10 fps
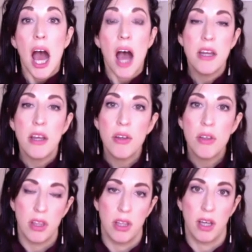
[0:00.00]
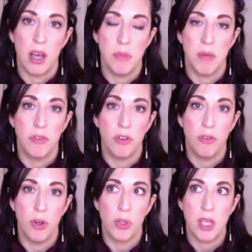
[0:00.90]
Another thing that comes up for
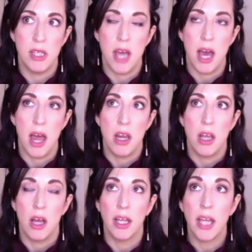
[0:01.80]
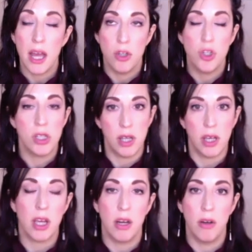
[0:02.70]
folks is that, again, just
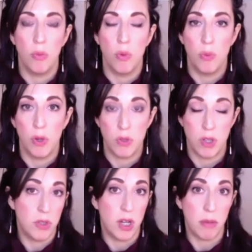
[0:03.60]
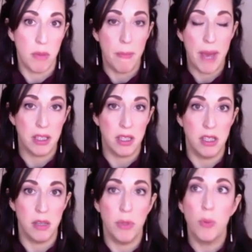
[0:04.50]
like I was talking about magazines
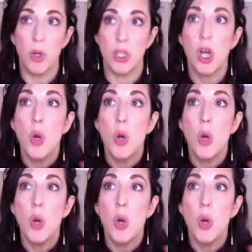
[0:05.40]
and billboards,